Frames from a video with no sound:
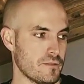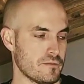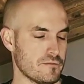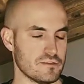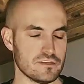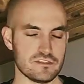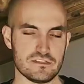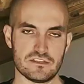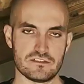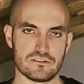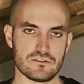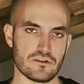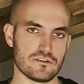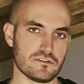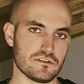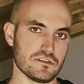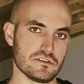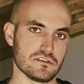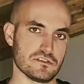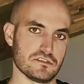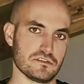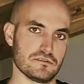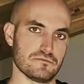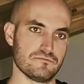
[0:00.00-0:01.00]
This is not
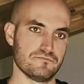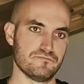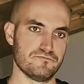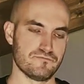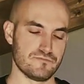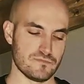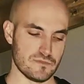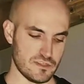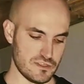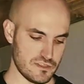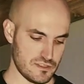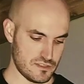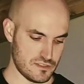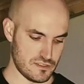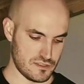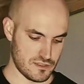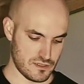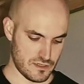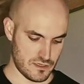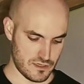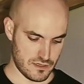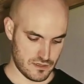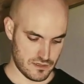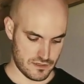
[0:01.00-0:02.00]
easy. This
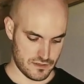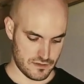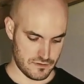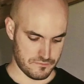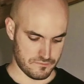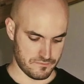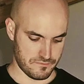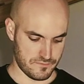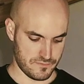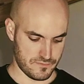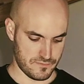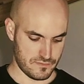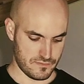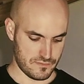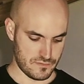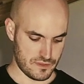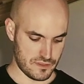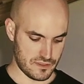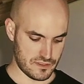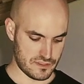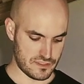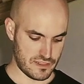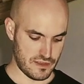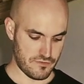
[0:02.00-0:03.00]

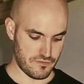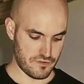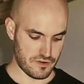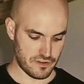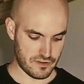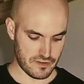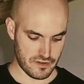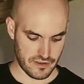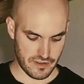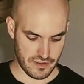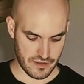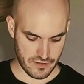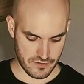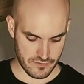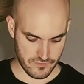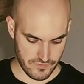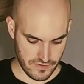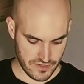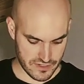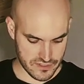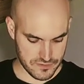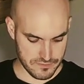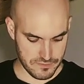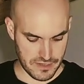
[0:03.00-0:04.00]
is definitely an
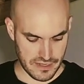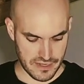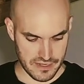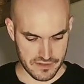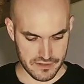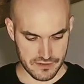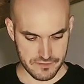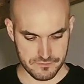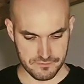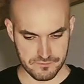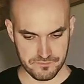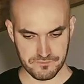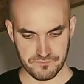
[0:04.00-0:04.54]
advanced bind.